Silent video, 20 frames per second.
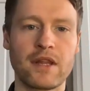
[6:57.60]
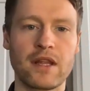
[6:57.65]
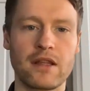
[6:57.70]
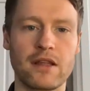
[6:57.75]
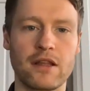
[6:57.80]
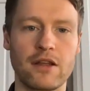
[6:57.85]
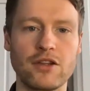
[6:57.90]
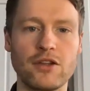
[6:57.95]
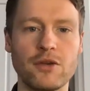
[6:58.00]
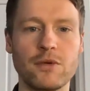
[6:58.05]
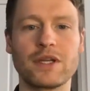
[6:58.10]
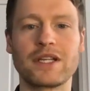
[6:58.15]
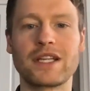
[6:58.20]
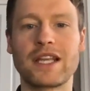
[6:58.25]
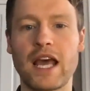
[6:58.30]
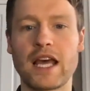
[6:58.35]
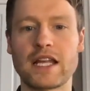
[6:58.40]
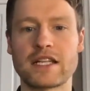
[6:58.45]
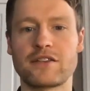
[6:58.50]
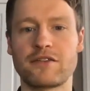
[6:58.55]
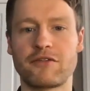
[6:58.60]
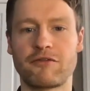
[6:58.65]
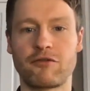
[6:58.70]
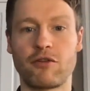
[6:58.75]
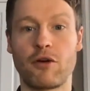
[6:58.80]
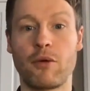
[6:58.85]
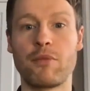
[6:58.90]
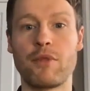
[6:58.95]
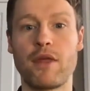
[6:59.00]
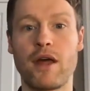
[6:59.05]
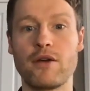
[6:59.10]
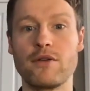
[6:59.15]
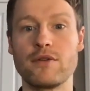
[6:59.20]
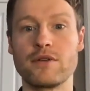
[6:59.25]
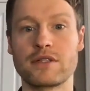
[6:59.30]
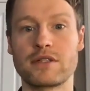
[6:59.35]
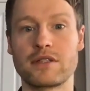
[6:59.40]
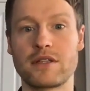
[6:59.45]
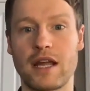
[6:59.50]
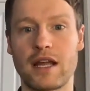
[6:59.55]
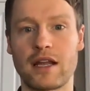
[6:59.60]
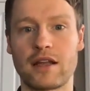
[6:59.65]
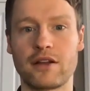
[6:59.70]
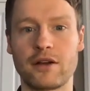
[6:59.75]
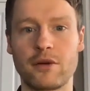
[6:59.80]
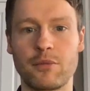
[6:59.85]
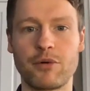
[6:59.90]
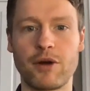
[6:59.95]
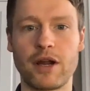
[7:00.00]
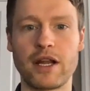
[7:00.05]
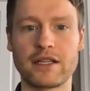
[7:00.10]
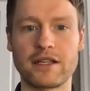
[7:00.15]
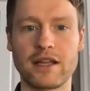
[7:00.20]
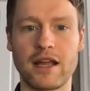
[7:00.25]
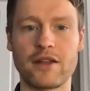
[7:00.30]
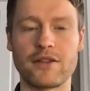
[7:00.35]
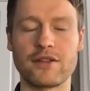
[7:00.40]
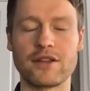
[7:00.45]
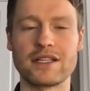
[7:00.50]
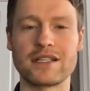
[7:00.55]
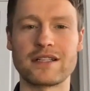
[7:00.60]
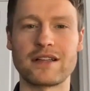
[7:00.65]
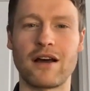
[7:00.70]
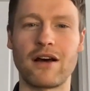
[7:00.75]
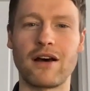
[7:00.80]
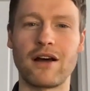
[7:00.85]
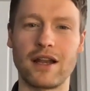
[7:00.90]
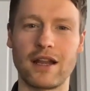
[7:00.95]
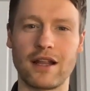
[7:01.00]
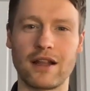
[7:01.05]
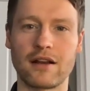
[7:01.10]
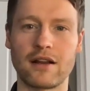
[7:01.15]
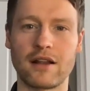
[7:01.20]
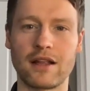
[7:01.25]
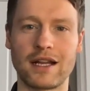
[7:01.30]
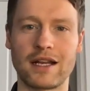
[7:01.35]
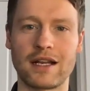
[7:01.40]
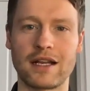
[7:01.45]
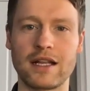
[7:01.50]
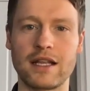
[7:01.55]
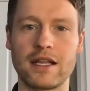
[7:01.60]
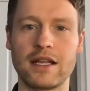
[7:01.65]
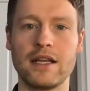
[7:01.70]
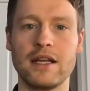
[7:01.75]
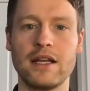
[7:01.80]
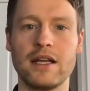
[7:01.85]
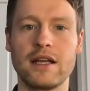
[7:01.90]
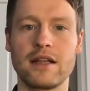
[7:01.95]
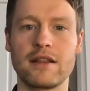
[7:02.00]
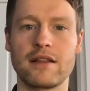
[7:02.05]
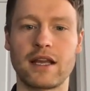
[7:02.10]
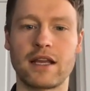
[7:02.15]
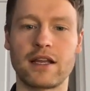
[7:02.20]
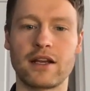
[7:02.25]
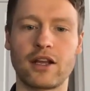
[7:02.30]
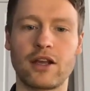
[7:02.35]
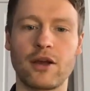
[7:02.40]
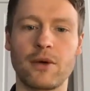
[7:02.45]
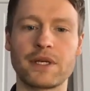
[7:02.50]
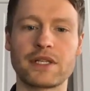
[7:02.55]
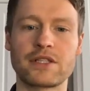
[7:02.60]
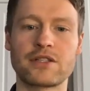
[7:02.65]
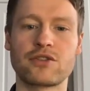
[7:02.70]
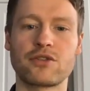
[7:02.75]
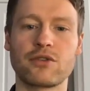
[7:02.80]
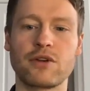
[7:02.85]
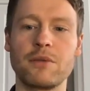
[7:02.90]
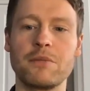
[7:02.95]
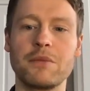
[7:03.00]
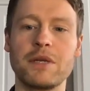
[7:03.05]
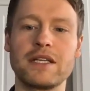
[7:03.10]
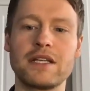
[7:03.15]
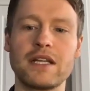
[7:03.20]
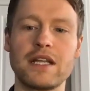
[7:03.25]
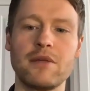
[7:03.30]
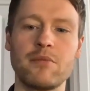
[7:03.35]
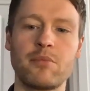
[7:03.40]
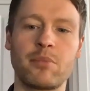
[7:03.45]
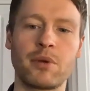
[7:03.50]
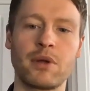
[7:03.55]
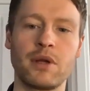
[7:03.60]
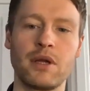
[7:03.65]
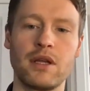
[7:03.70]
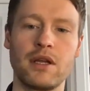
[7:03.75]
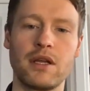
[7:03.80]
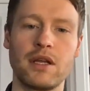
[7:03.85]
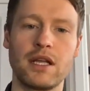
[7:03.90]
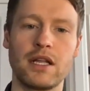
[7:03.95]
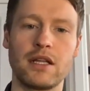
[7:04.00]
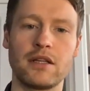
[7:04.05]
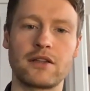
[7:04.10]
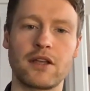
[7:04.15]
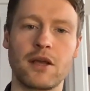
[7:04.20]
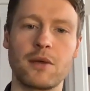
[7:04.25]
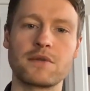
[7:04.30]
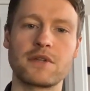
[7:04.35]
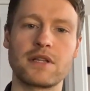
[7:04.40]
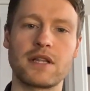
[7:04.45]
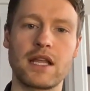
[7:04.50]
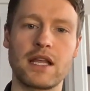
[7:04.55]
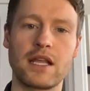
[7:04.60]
you would guess from that kind of breakdown that it's highly unlikely they're going to go extremely deep in terms of the